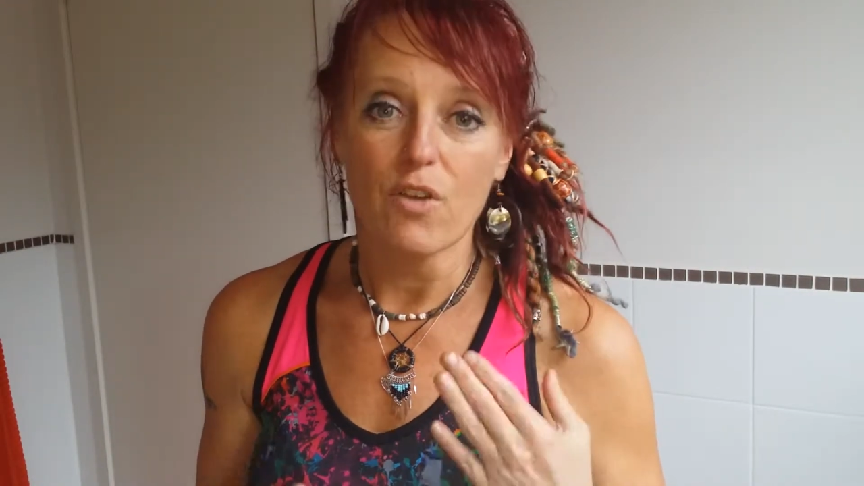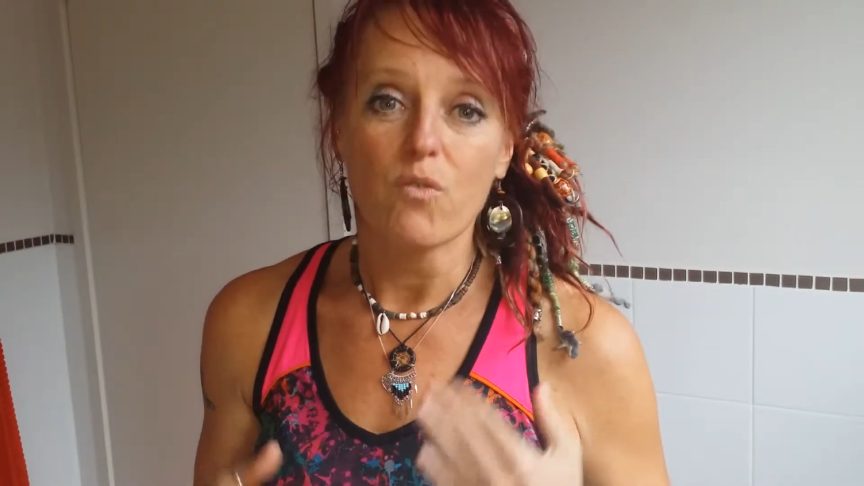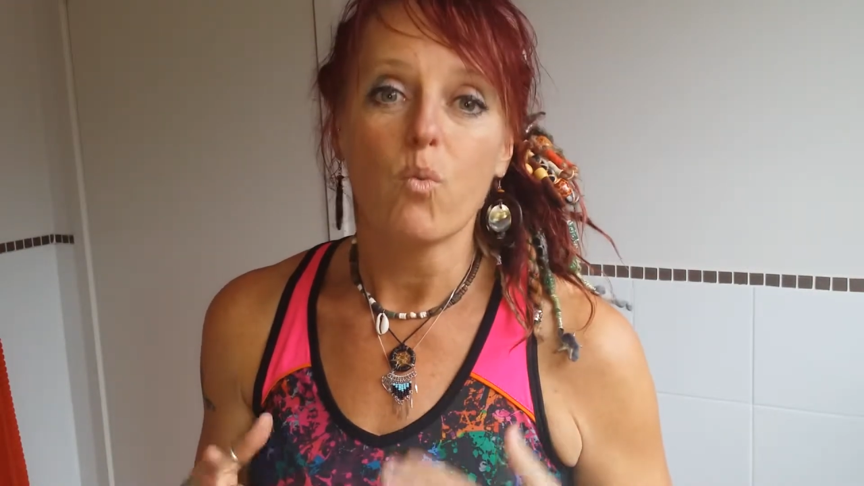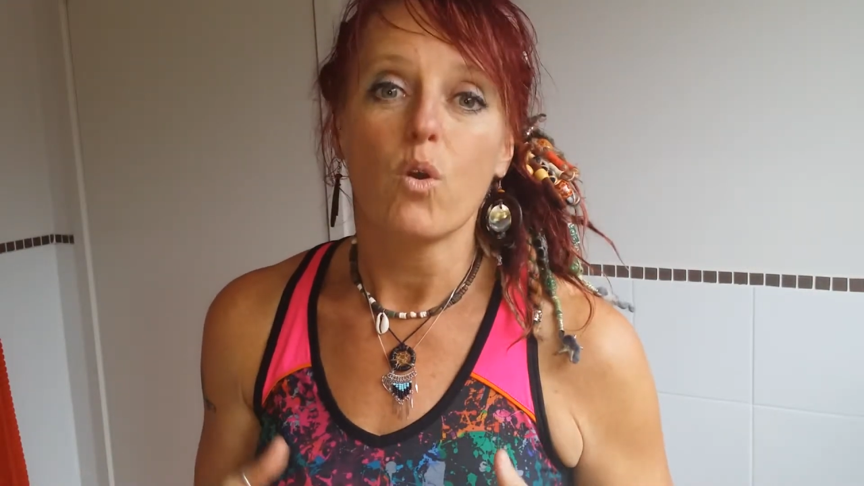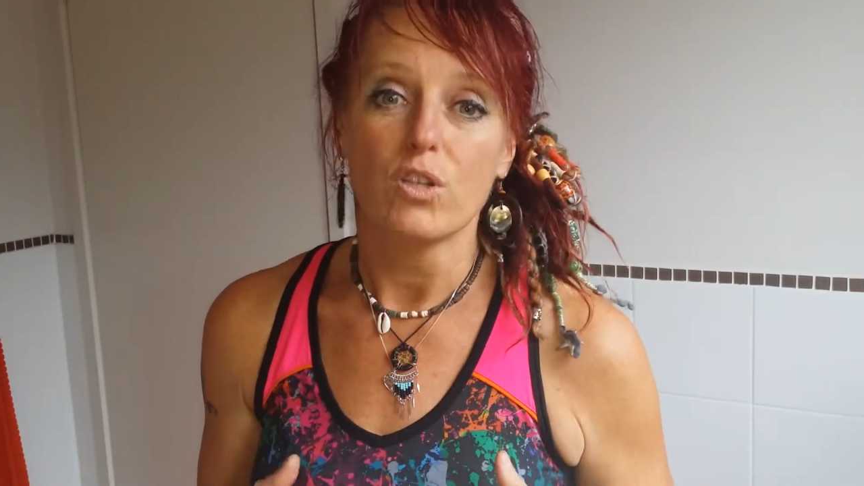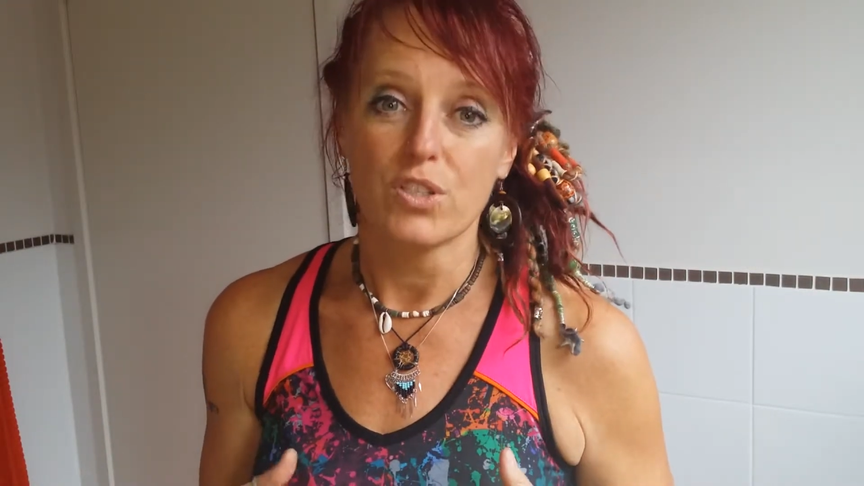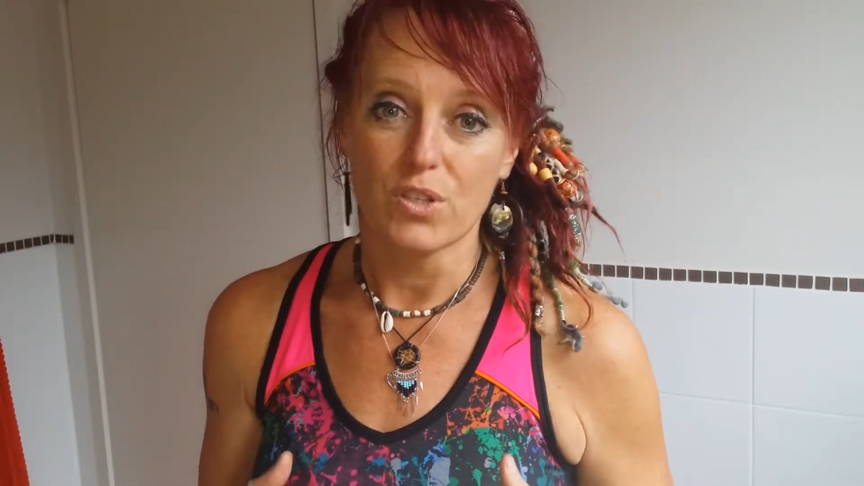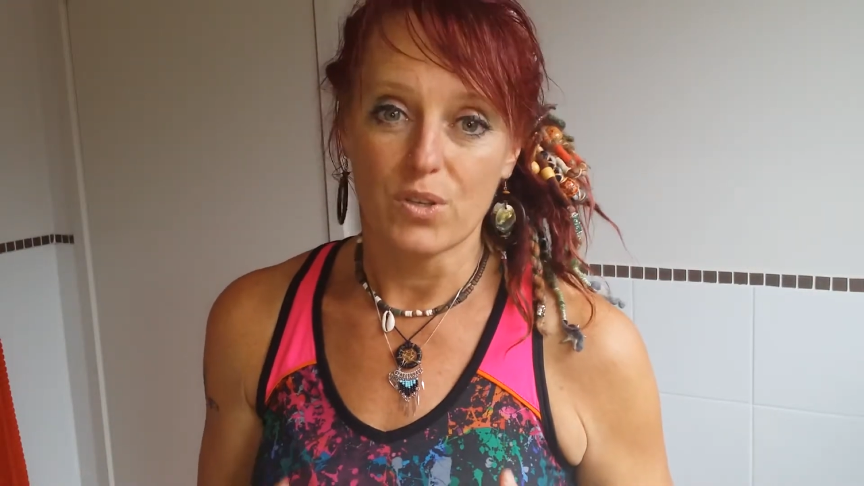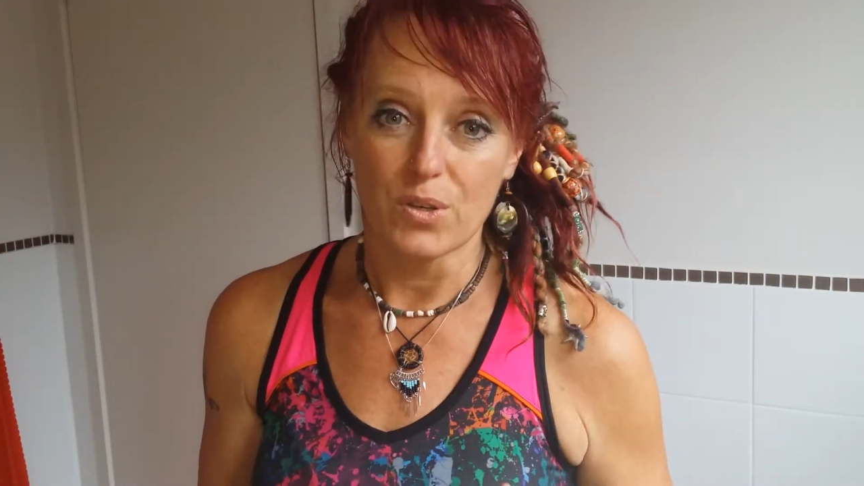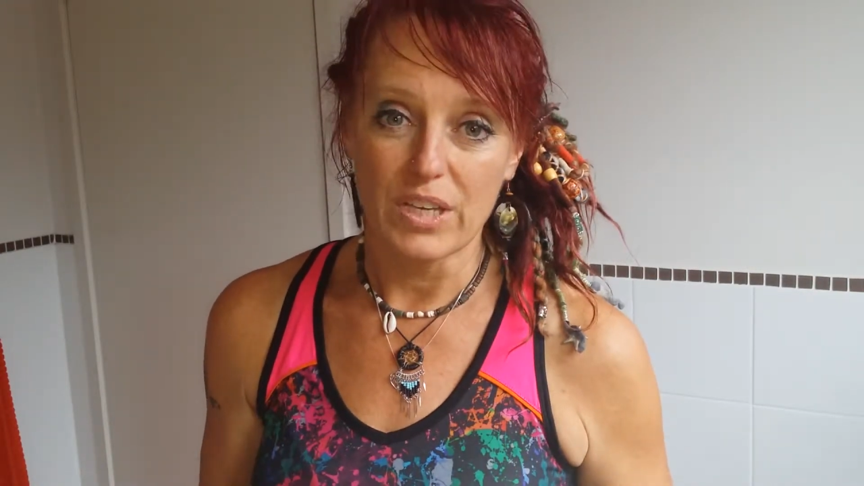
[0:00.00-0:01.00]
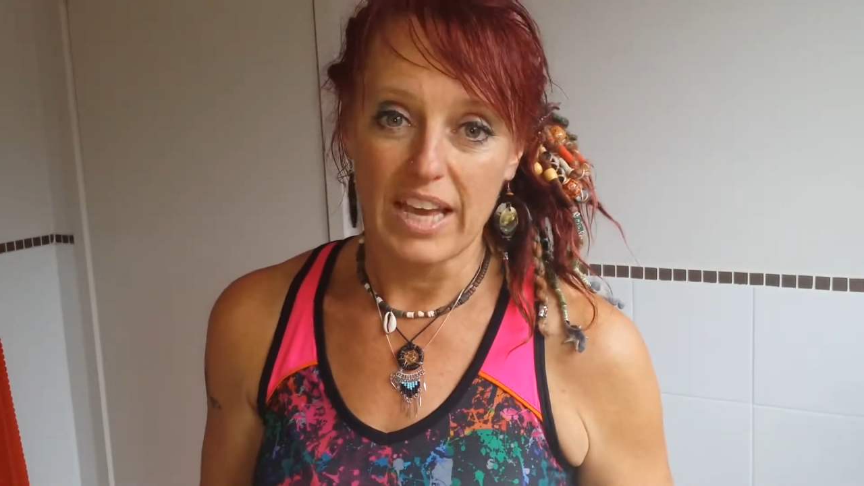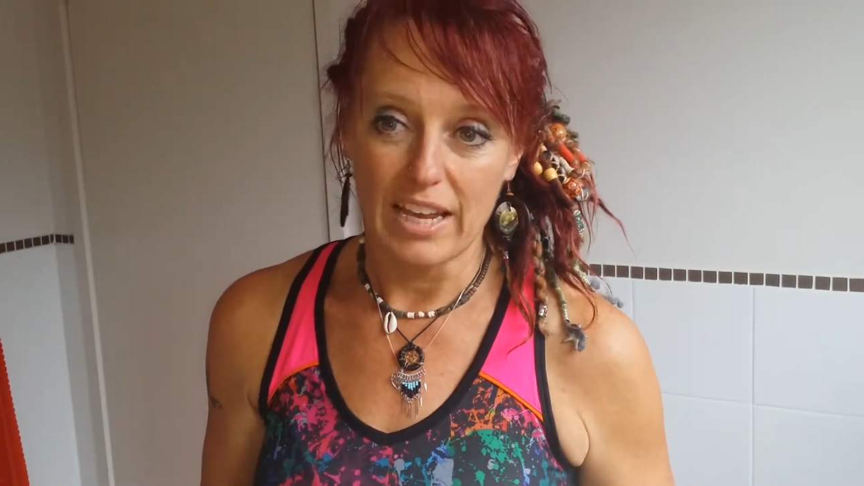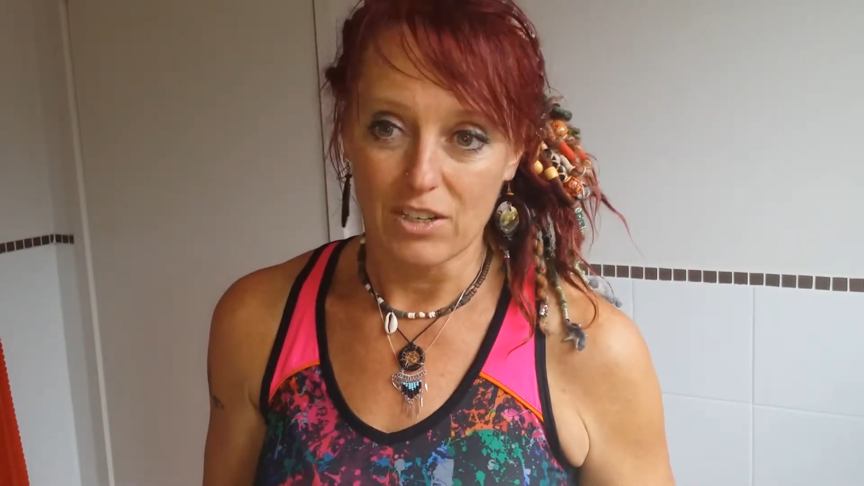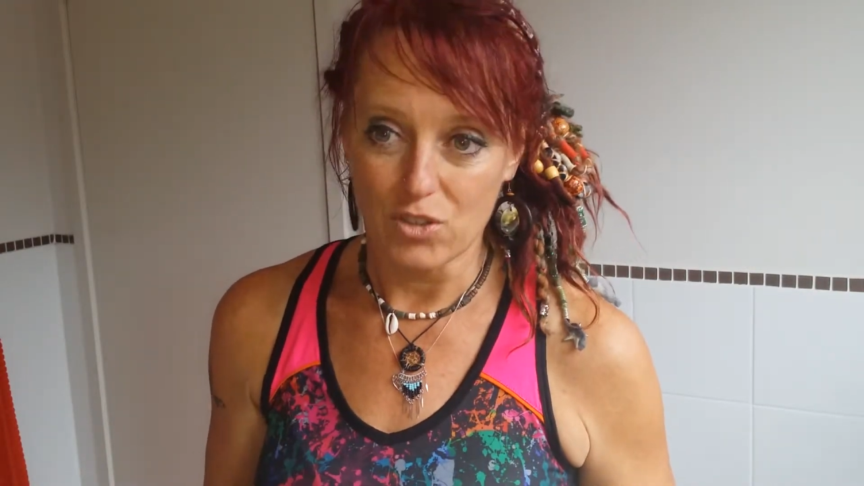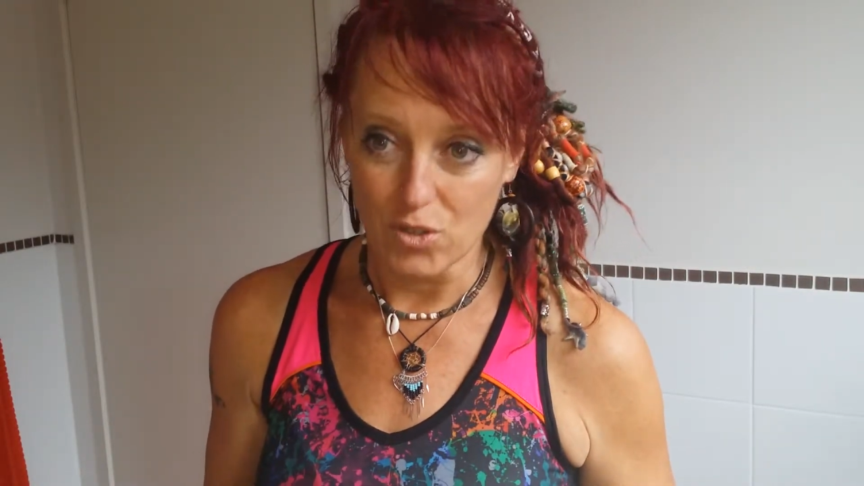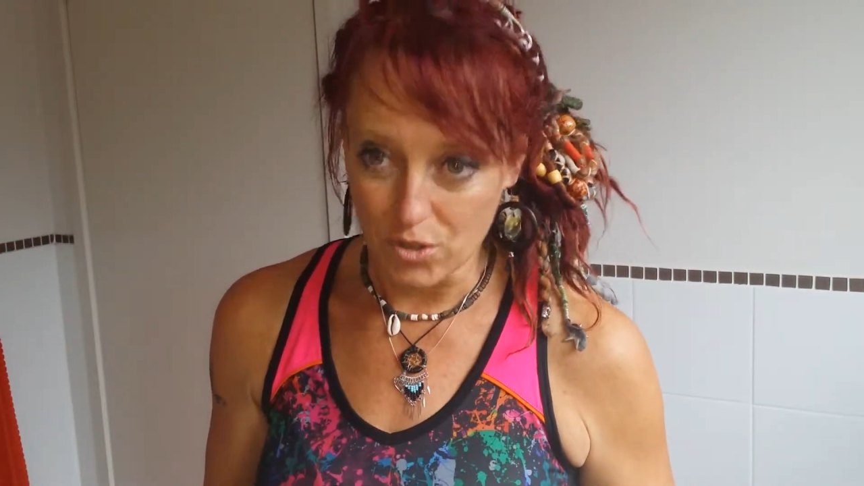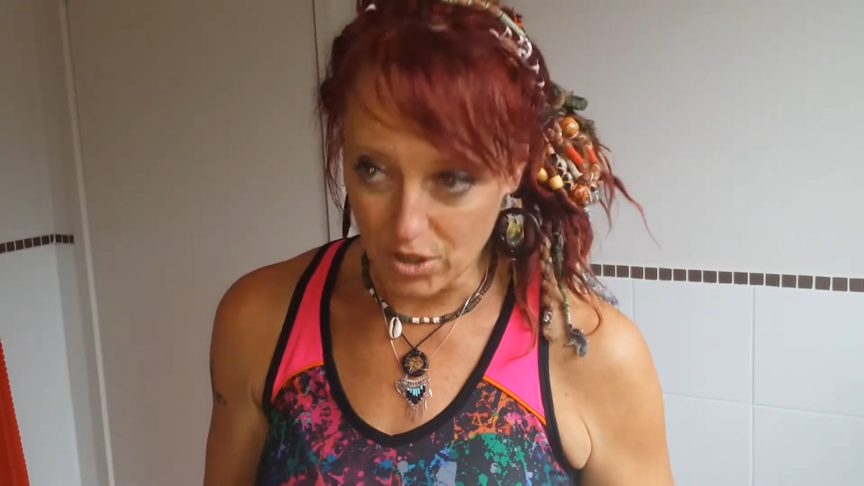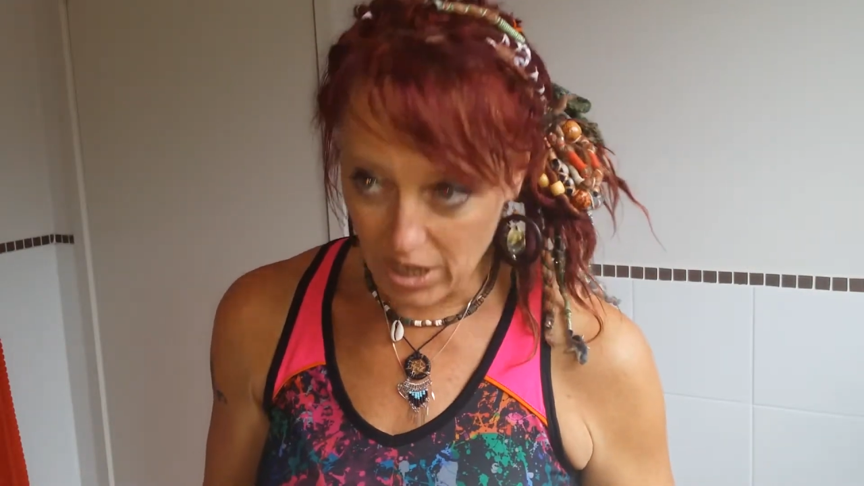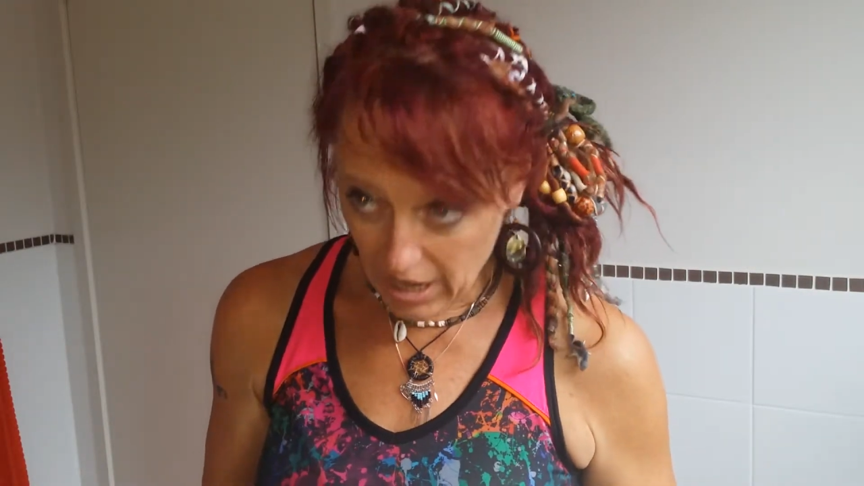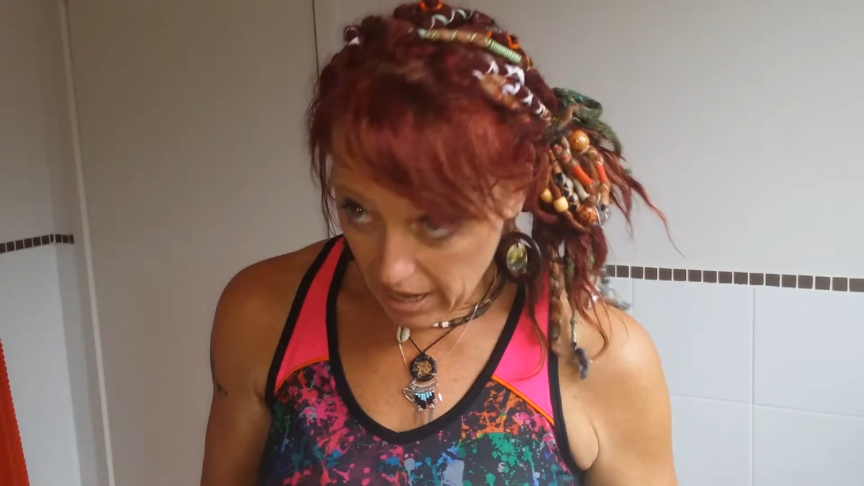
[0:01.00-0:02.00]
of what you can do.